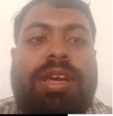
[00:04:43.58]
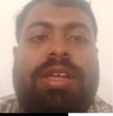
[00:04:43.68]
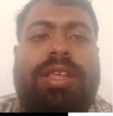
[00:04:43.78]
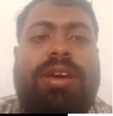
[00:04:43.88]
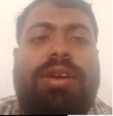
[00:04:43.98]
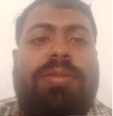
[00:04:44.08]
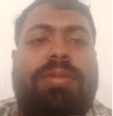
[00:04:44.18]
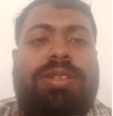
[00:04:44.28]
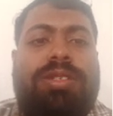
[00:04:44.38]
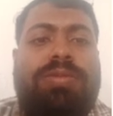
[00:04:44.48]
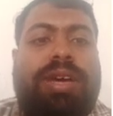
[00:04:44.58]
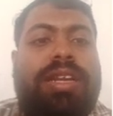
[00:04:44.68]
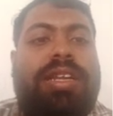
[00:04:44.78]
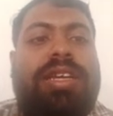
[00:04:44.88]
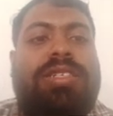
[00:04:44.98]
This
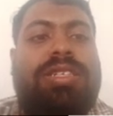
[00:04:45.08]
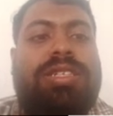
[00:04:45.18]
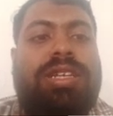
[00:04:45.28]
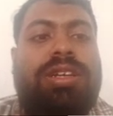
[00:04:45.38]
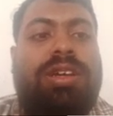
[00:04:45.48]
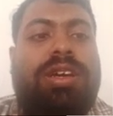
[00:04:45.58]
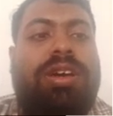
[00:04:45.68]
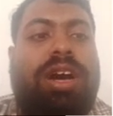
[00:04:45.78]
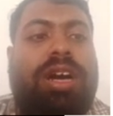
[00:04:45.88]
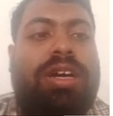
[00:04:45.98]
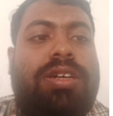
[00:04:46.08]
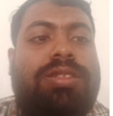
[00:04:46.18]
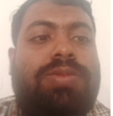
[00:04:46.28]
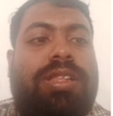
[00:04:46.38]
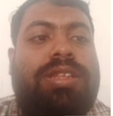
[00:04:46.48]
magnetization
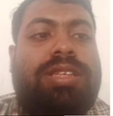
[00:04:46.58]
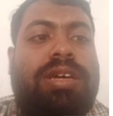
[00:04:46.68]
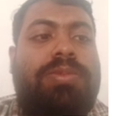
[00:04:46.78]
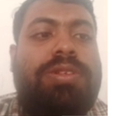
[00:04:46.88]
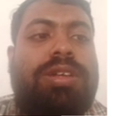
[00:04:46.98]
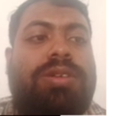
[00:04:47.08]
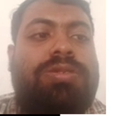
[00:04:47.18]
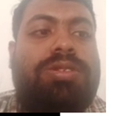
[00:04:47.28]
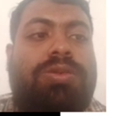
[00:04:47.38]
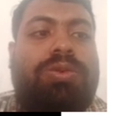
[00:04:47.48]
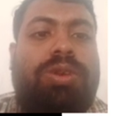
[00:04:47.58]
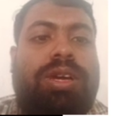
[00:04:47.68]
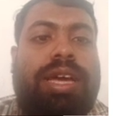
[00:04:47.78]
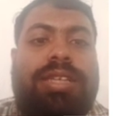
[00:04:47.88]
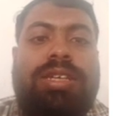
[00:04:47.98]
occurs while the sample surrounds the cooled
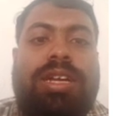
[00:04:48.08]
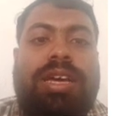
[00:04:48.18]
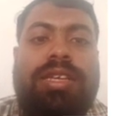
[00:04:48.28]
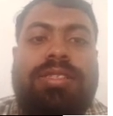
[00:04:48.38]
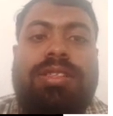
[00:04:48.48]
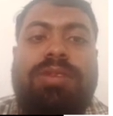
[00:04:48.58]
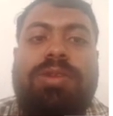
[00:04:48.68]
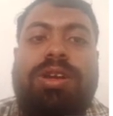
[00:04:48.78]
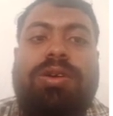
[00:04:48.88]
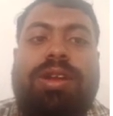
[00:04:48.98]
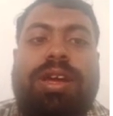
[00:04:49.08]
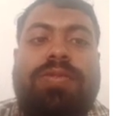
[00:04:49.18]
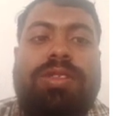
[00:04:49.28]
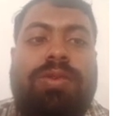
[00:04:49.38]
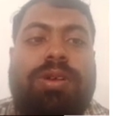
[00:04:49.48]
gas and has the thermal contact
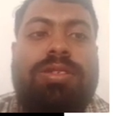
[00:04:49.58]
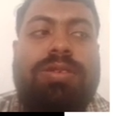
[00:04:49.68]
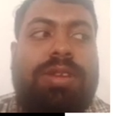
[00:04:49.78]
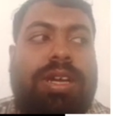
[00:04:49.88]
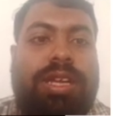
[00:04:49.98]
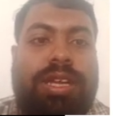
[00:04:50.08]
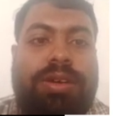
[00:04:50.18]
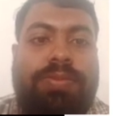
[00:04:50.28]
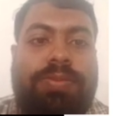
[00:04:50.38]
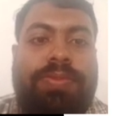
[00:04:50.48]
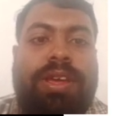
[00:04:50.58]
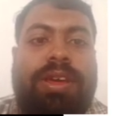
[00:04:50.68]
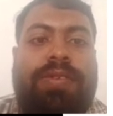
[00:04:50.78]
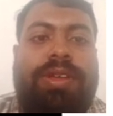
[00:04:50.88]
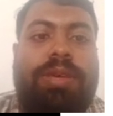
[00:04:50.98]
with the walls of the container.
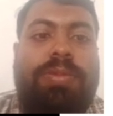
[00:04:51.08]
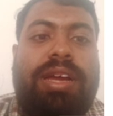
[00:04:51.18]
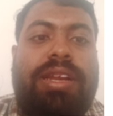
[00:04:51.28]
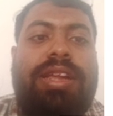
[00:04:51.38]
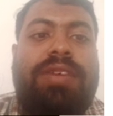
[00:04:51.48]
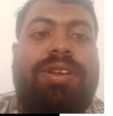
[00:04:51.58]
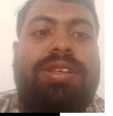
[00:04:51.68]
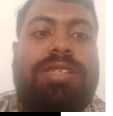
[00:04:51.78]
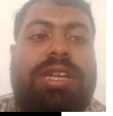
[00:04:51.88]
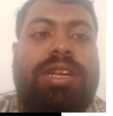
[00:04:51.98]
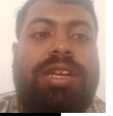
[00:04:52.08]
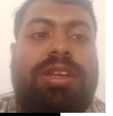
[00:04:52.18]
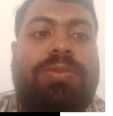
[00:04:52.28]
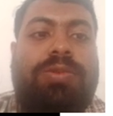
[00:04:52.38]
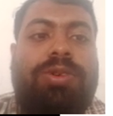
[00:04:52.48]
When the magnetic field is suddenly
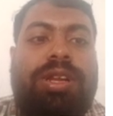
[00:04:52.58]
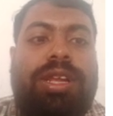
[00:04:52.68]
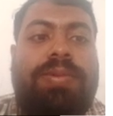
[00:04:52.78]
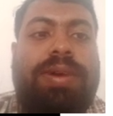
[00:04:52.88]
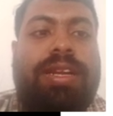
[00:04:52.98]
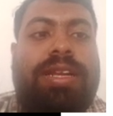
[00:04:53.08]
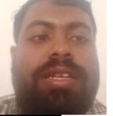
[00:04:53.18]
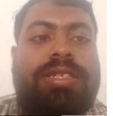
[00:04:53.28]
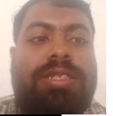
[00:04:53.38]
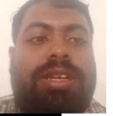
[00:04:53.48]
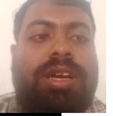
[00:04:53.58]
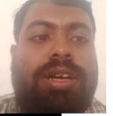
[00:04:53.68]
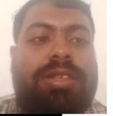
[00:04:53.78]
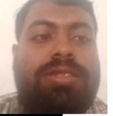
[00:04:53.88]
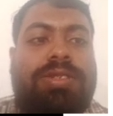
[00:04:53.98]
removed, demagnetization
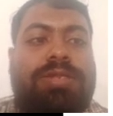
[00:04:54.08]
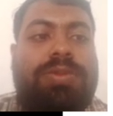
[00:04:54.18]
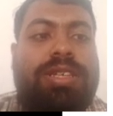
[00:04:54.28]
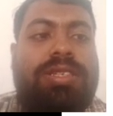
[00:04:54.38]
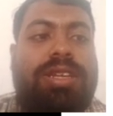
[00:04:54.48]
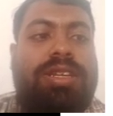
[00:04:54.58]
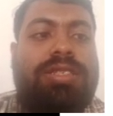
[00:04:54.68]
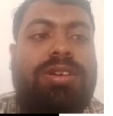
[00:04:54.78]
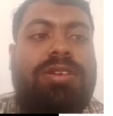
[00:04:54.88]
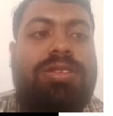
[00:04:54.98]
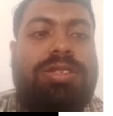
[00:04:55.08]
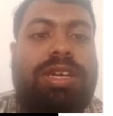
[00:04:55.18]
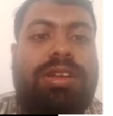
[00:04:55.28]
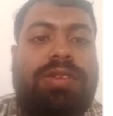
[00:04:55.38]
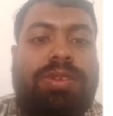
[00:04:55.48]
occurs, which brings in a disordered
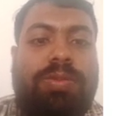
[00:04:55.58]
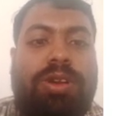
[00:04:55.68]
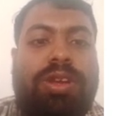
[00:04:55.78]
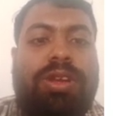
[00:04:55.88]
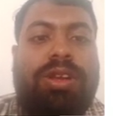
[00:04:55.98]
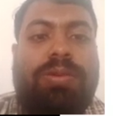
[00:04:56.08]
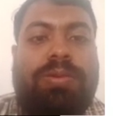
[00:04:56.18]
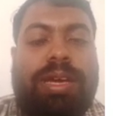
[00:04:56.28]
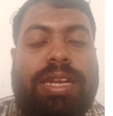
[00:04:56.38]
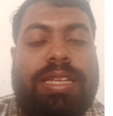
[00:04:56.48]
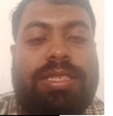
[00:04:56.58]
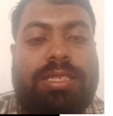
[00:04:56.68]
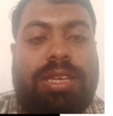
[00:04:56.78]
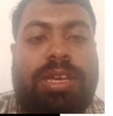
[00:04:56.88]
state of the molecular magnets.